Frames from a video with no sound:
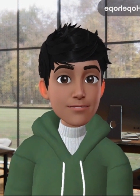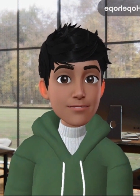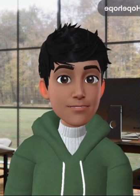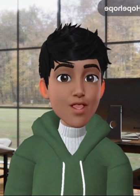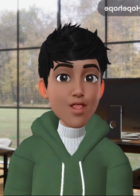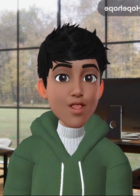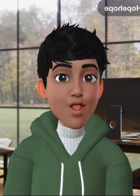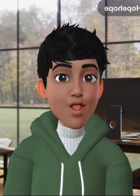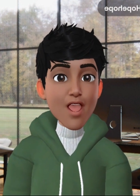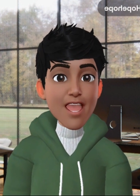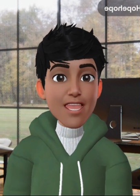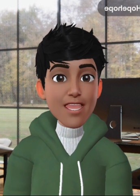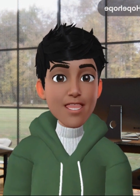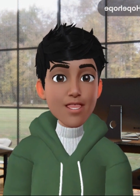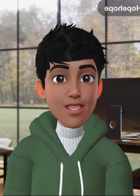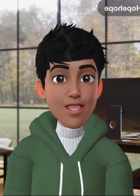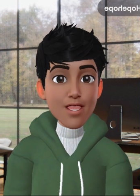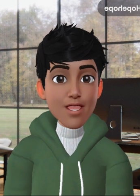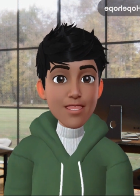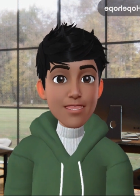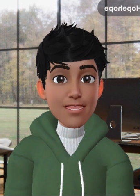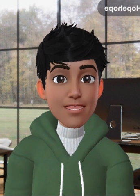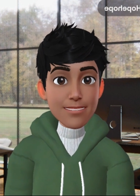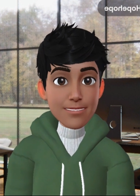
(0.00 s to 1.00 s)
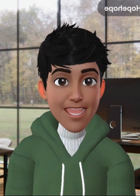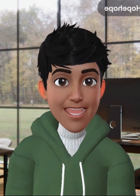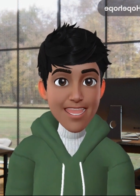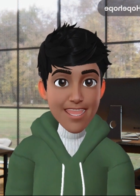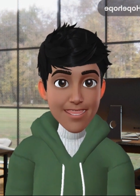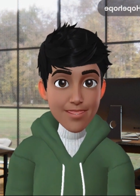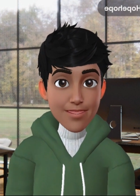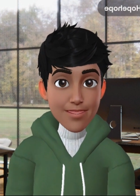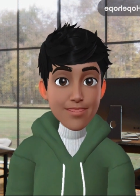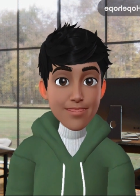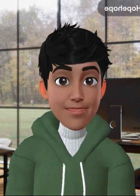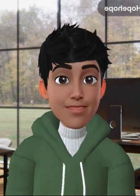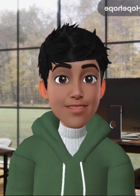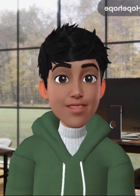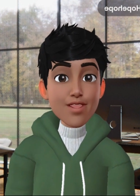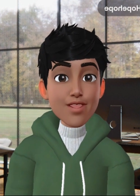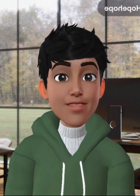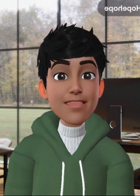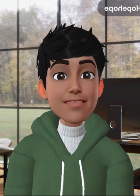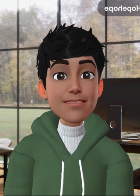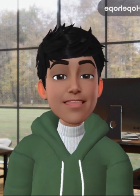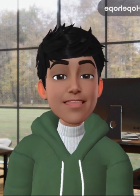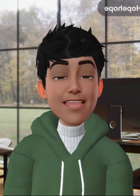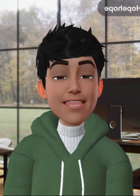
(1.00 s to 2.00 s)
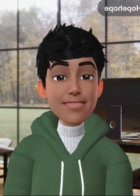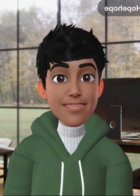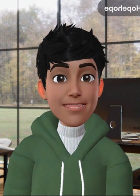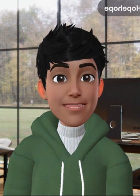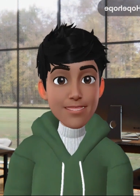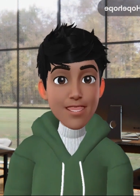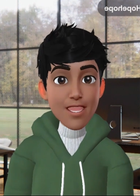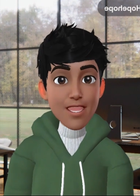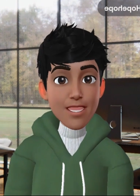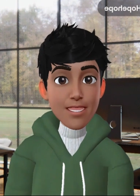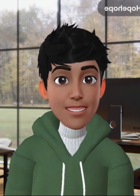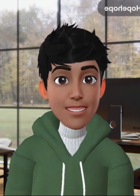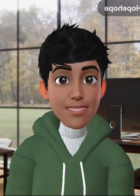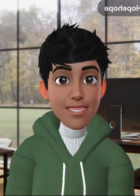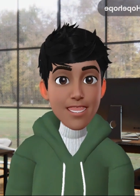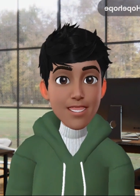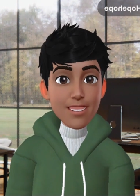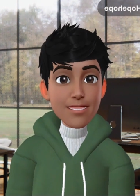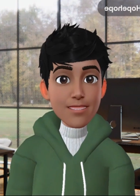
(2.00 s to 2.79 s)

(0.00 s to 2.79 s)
But one should still invest in stocks